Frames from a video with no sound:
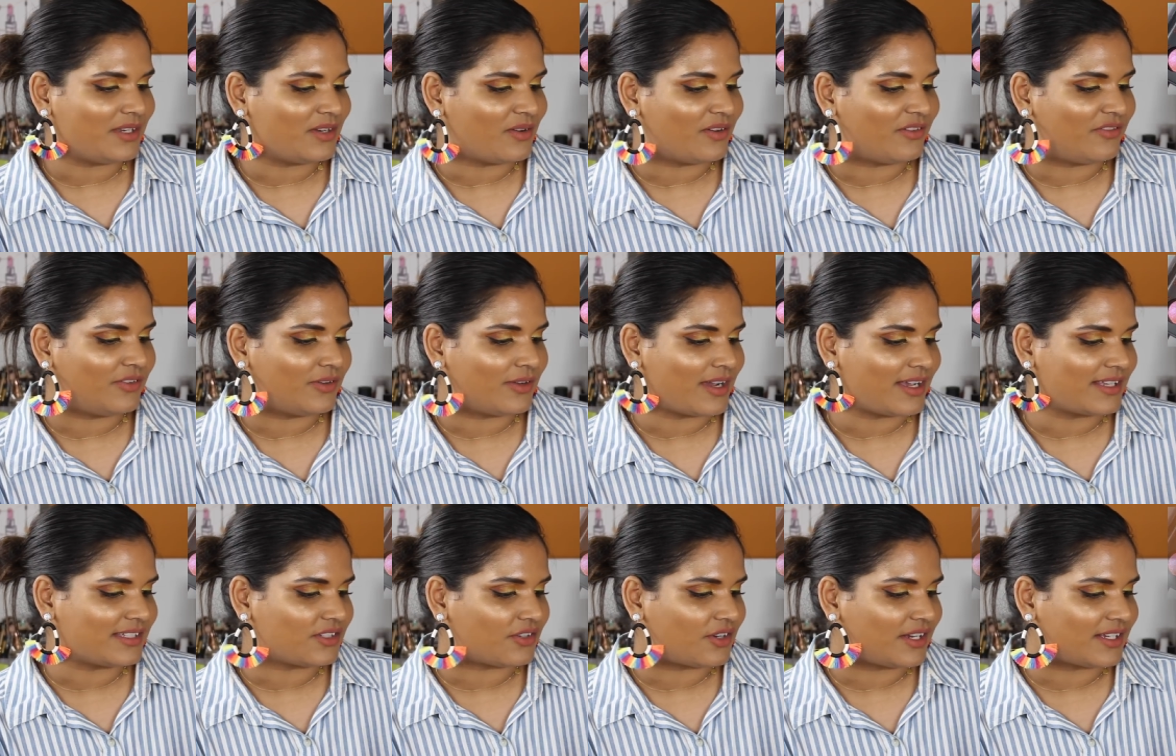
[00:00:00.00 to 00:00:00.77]
me know if you
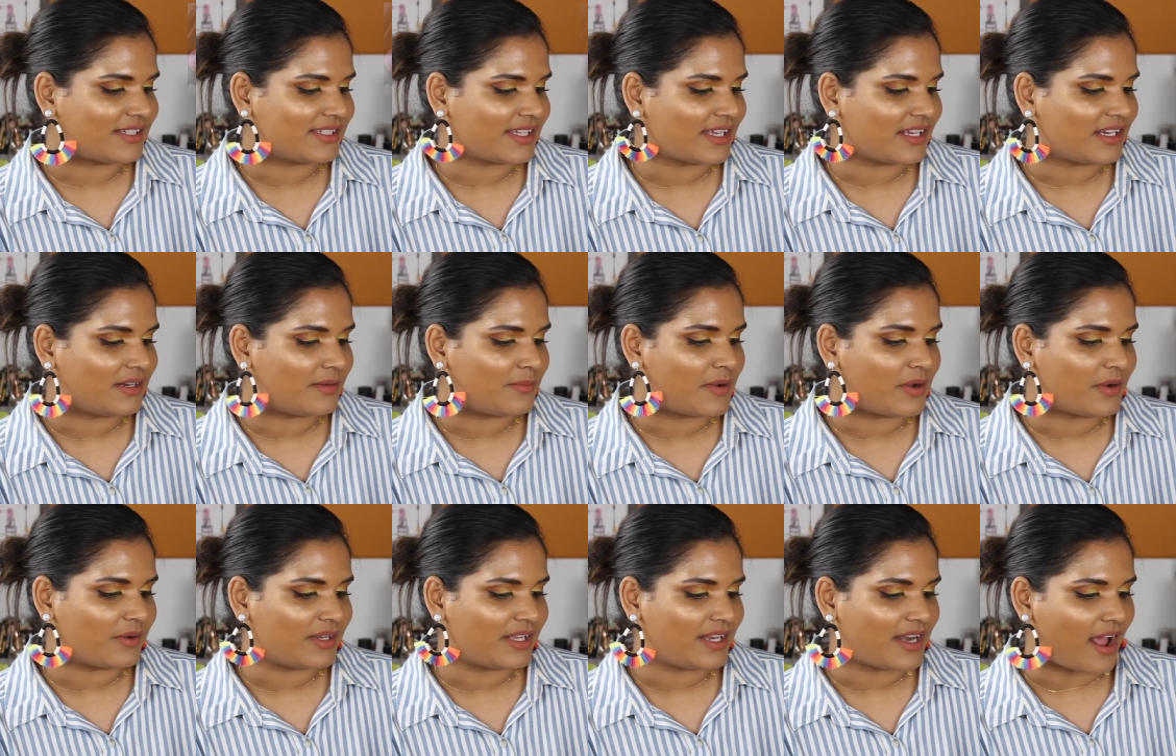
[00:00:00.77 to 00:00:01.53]
guys are excited
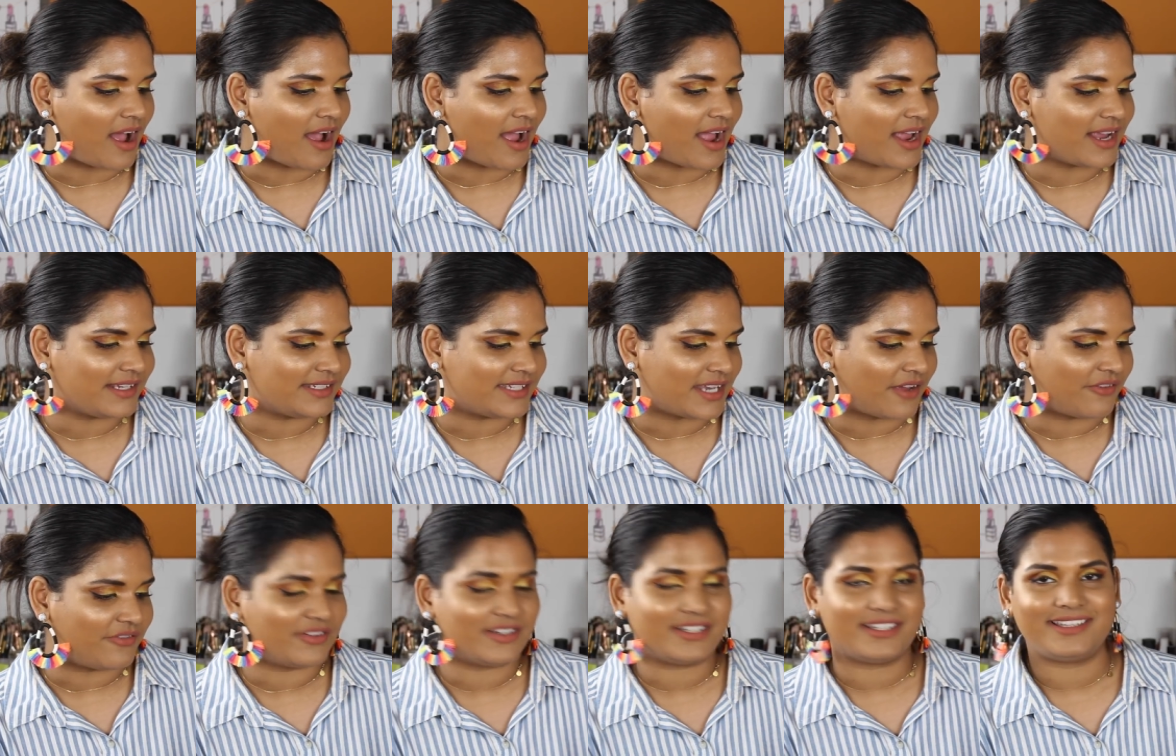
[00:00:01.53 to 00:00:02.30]
about it. I
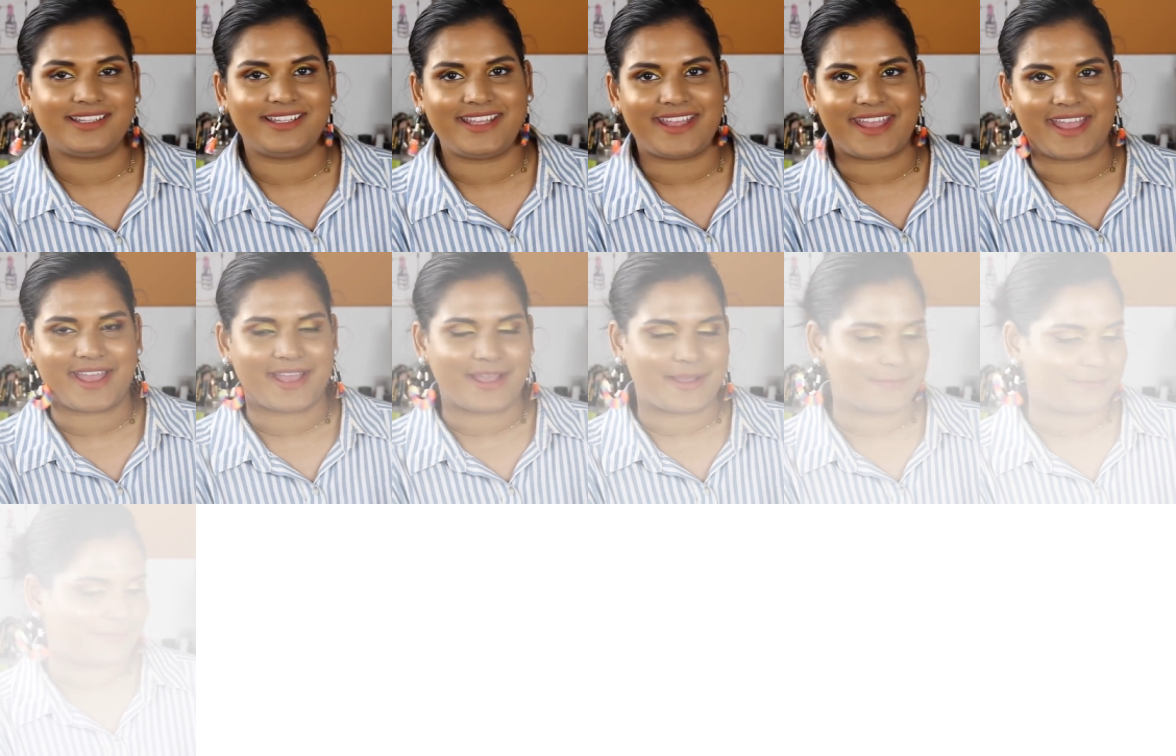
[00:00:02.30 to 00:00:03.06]
definitely
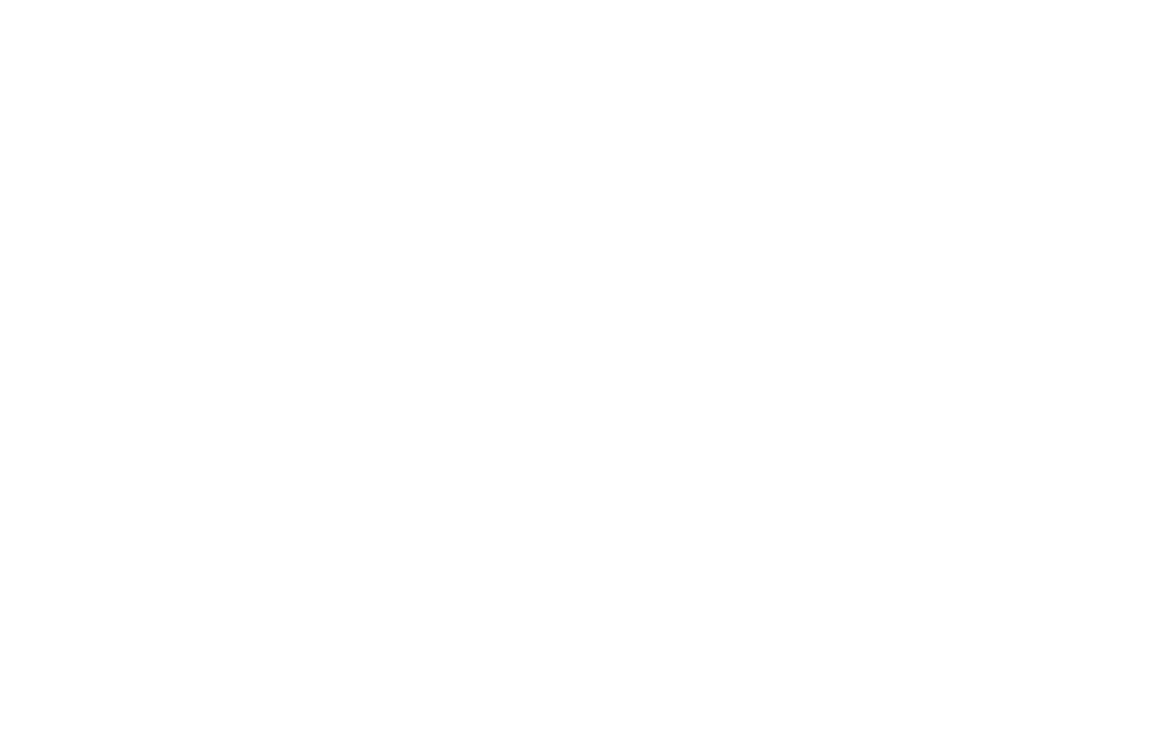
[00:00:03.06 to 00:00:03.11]
am.